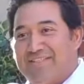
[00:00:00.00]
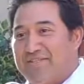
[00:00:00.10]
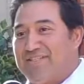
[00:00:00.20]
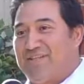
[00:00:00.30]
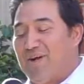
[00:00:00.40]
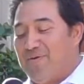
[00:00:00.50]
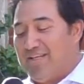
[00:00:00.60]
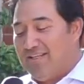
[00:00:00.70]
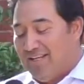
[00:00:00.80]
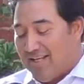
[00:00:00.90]
just
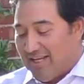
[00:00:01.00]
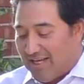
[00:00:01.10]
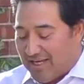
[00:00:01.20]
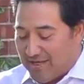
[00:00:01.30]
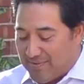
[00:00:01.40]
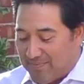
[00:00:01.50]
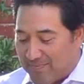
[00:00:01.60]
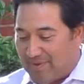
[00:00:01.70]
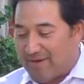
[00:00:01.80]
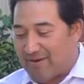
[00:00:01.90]
going.
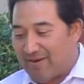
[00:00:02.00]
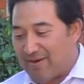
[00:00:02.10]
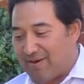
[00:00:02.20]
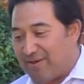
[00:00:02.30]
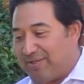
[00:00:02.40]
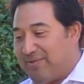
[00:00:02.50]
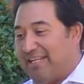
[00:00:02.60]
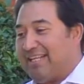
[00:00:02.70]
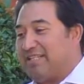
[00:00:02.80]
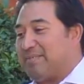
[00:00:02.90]
Are
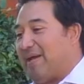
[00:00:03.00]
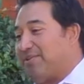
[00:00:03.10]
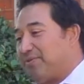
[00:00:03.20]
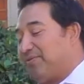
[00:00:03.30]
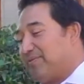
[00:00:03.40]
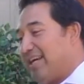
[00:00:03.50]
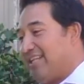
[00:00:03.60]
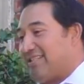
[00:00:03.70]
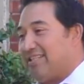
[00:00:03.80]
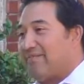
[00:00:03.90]
unique and special, right?
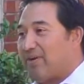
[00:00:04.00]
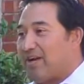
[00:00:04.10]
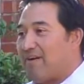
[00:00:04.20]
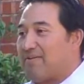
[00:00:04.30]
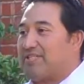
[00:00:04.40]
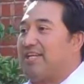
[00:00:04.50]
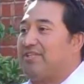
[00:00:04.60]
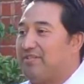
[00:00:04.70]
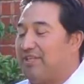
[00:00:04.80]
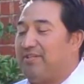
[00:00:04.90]
It's a different
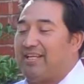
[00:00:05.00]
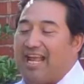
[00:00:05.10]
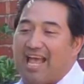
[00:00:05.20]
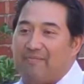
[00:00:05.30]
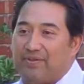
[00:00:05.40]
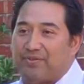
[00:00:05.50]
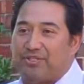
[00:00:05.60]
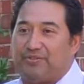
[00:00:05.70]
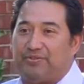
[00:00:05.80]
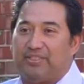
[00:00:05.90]
conversation that you can have with your
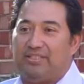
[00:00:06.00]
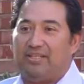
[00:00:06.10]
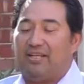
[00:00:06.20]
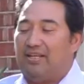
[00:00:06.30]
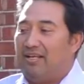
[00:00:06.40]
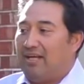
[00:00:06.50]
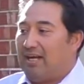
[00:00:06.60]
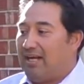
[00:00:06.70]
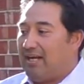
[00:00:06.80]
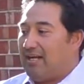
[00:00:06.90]
children.
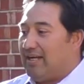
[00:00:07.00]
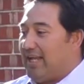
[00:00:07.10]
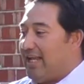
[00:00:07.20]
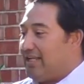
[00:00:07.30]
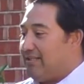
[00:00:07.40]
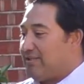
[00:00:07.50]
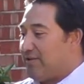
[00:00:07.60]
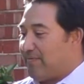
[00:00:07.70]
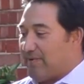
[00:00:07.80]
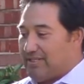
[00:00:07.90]
And
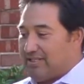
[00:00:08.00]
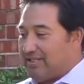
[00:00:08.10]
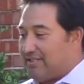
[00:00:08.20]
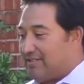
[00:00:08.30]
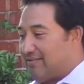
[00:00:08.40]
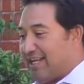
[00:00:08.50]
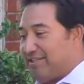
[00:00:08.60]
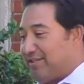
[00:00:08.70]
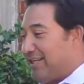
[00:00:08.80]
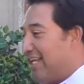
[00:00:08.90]
so, for instance, I
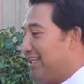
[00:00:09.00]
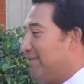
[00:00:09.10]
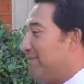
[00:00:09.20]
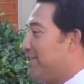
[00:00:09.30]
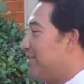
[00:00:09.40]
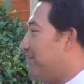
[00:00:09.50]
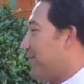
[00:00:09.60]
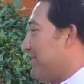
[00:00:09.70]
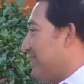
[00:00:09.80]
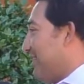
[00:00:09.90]
took Elliot fishing
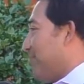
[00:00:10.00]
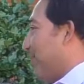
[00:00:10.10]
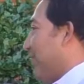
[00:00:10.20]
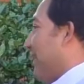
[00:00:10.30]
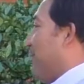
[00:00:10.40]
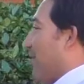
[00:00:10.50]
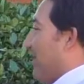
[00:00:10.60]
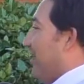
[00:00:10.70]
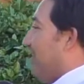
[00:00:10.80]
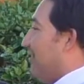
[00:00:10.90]
for his 6th birthday
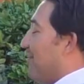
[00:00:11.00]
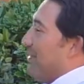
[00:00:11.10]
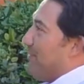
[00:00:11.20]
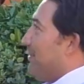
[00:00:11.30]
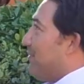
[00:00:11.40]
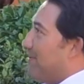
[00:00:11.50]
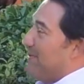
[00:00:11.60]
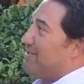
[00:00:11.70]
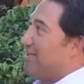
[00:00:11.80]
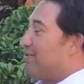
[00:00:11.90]
party. When he was
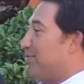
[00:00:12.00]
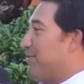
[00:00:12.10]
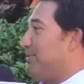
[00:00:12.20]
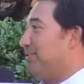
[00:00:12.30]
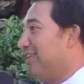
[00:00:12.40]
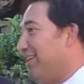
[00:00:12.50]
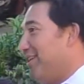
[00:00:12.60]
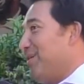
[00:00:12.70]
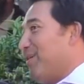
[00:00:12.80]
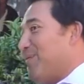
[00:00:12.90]
turning 6 years old.
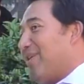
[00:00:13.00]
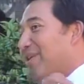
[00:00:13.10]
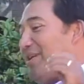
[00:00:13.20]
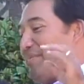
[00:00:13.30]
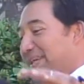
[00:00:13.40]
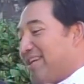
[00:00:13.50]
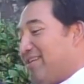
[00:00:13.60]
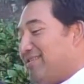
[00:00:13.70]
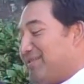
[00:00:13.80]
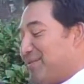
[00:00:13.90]
We're on a
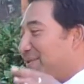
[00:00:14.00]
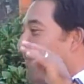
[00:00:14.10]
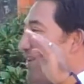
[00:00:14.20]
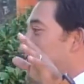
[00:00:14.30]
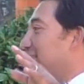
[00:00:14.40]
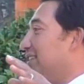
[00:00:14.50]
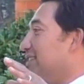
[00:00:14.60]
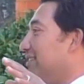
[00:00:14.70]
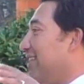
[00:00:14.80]
pier, we're fishing.